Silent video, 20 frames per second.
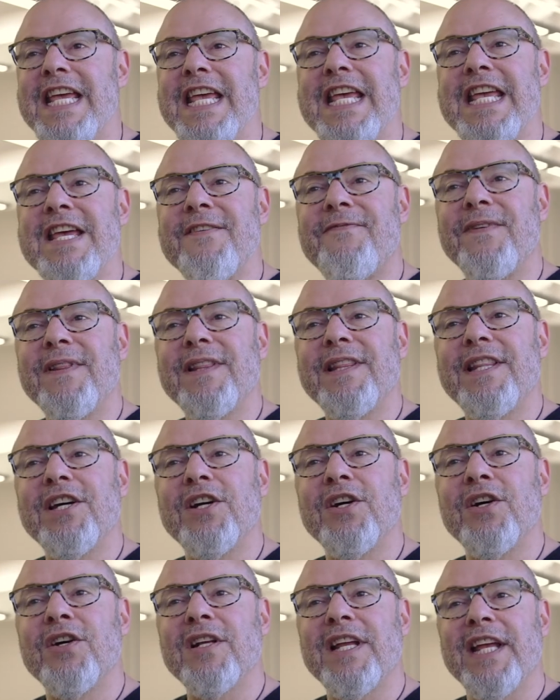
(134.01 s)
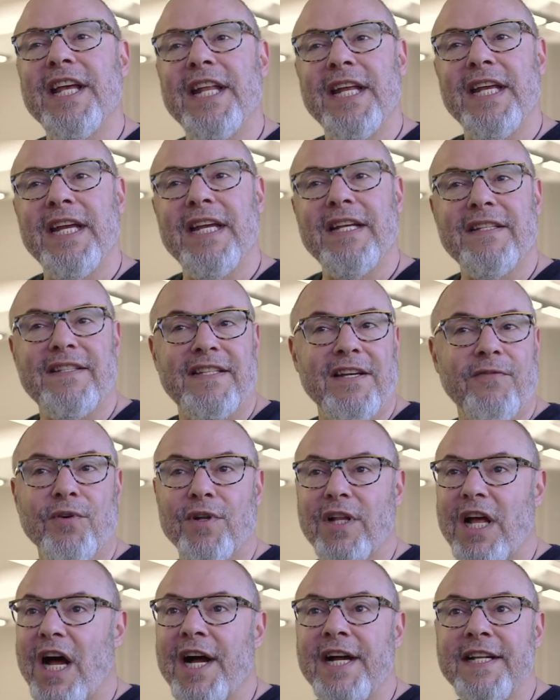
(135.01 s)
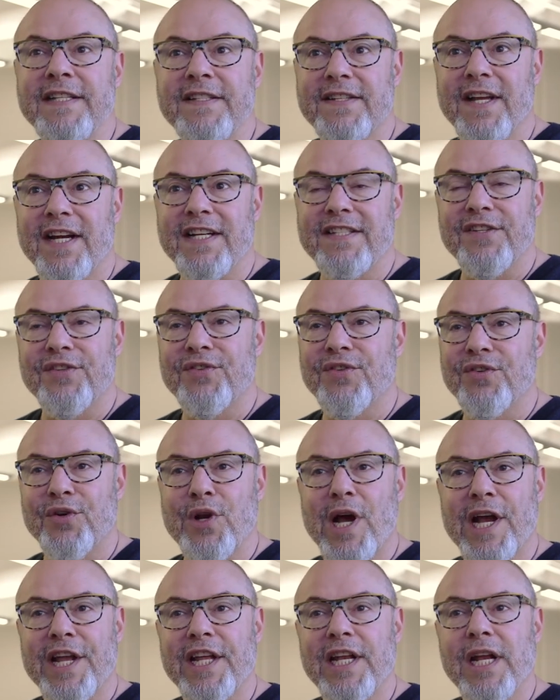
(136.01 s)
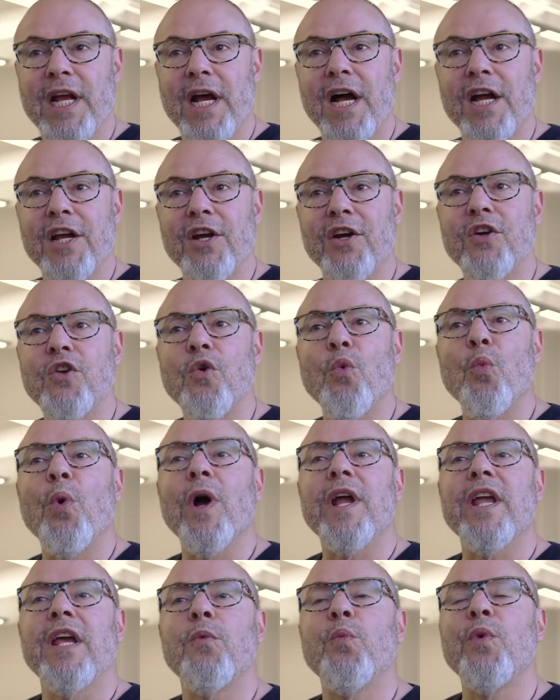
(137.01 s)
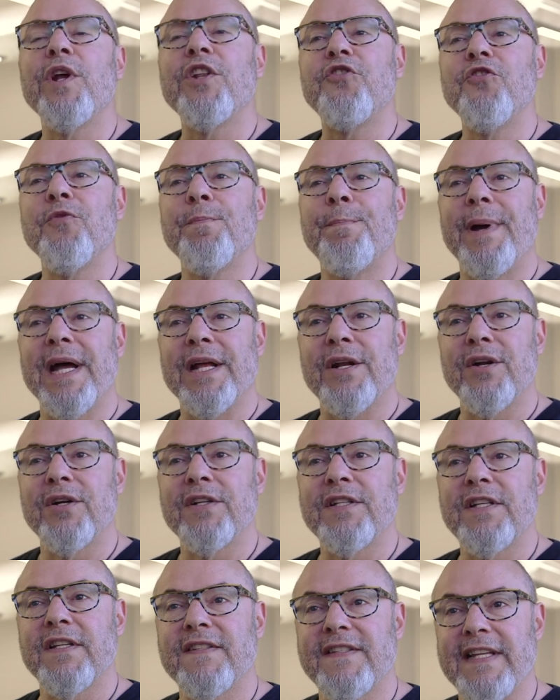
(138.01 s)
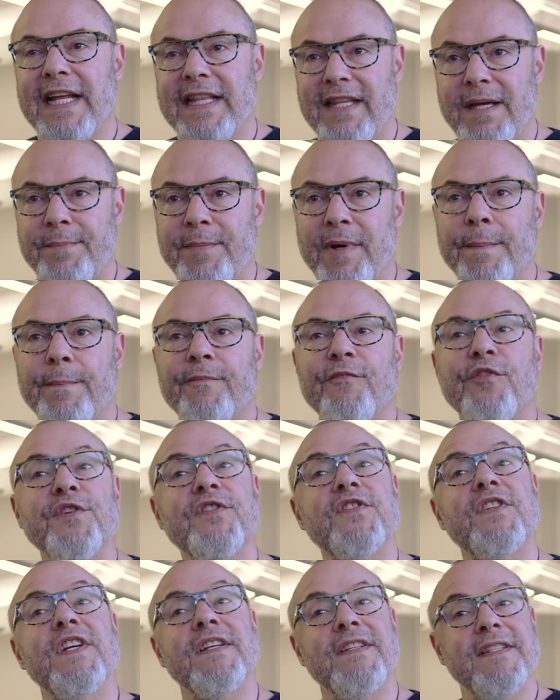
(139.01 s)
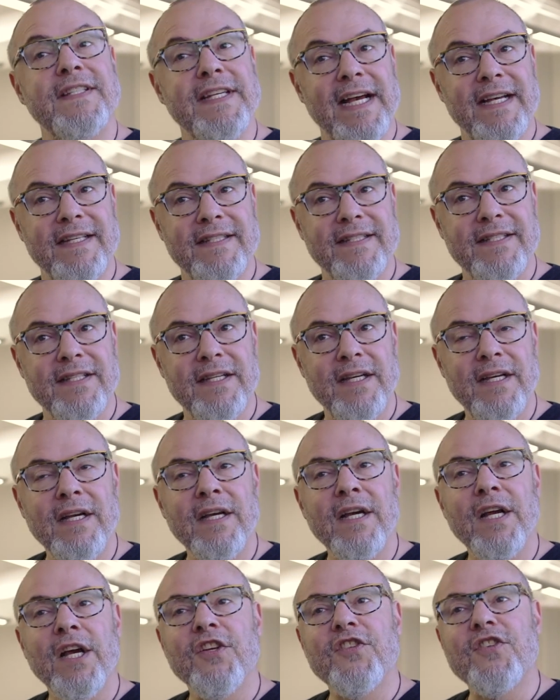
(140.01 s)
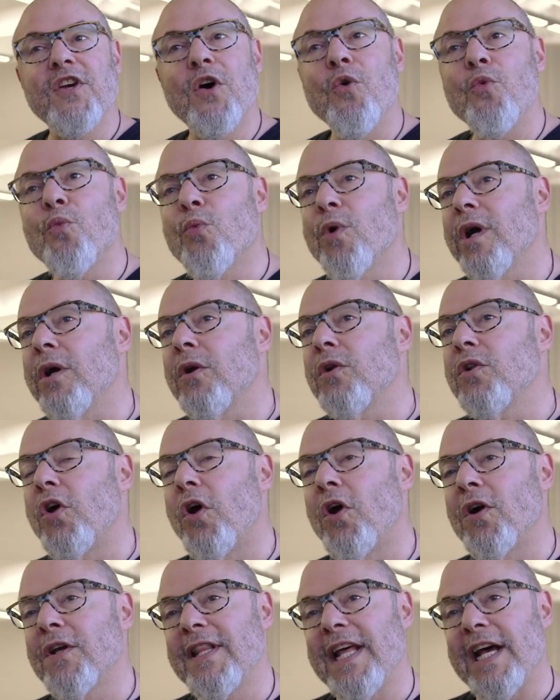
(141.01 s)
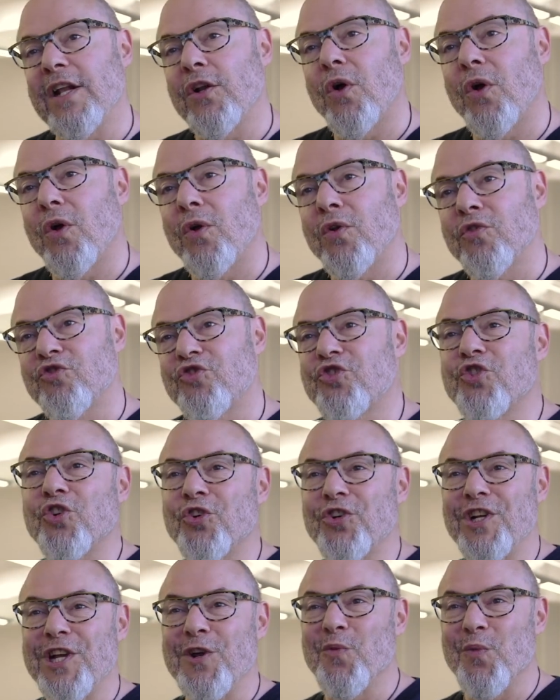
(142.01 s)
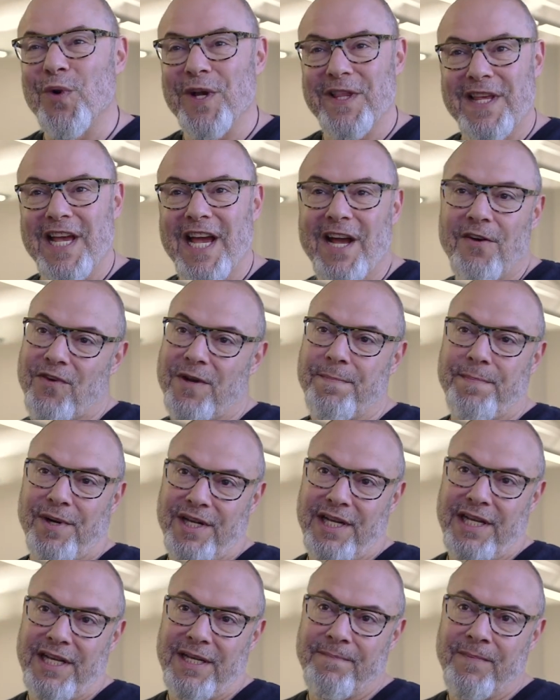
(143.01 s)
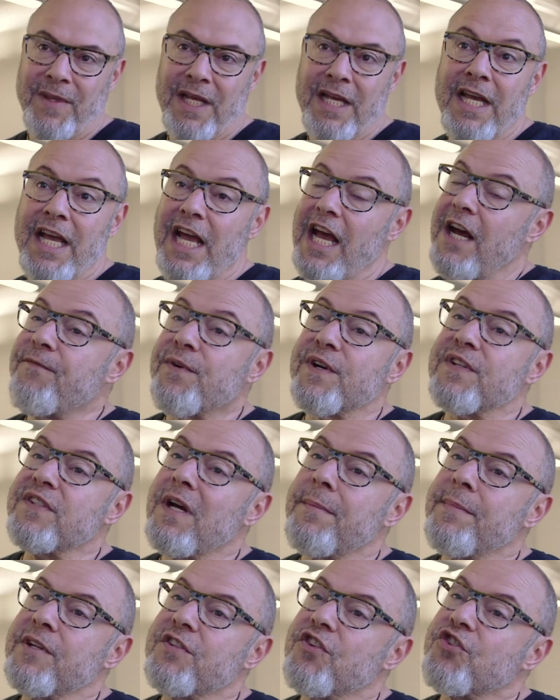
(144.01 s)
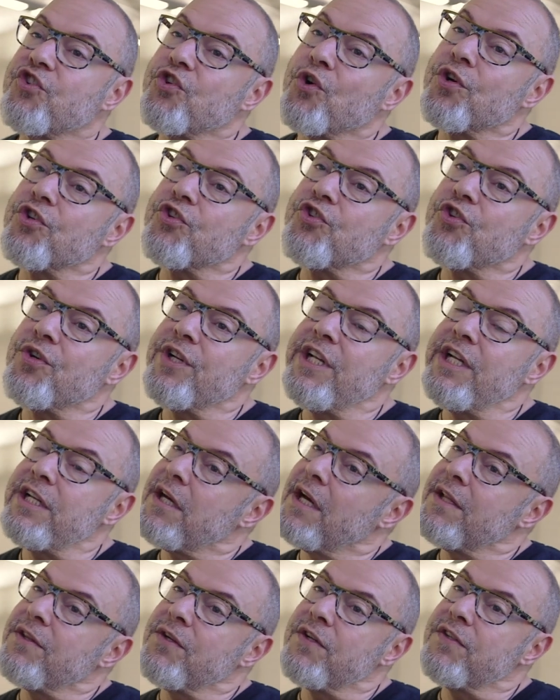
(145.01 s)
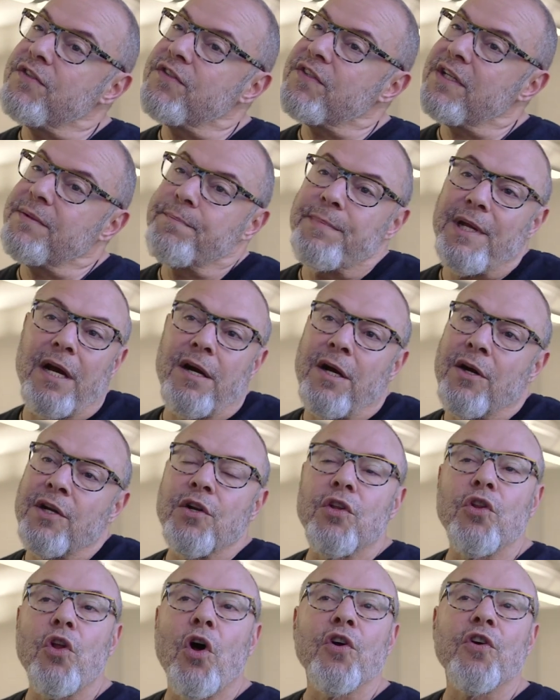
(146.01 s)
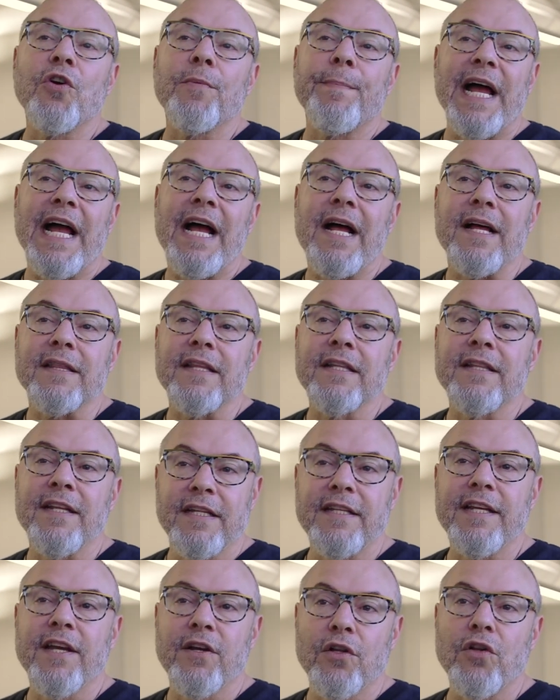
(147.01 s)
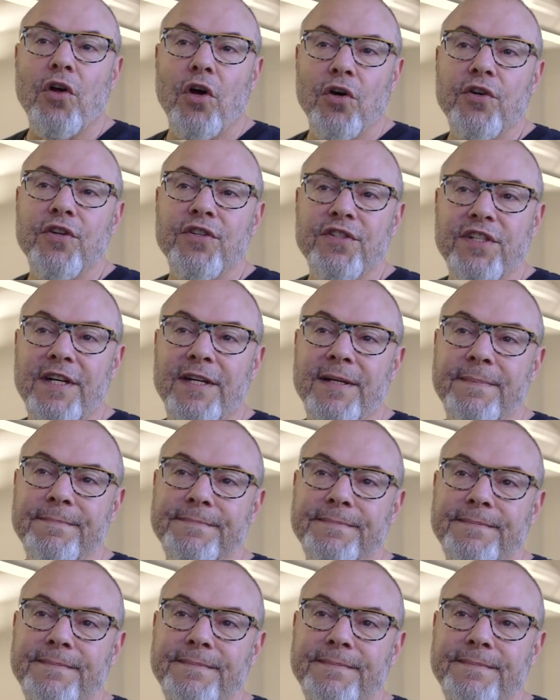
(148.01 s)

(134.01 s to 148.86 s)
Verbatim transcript: If they're getting several on-sites and they're not getting hired, what can we do better to set them up for success? So we're along that whole journey with everybody. And for some, it's a short journey, and others are on a longer path, and they take a longer time.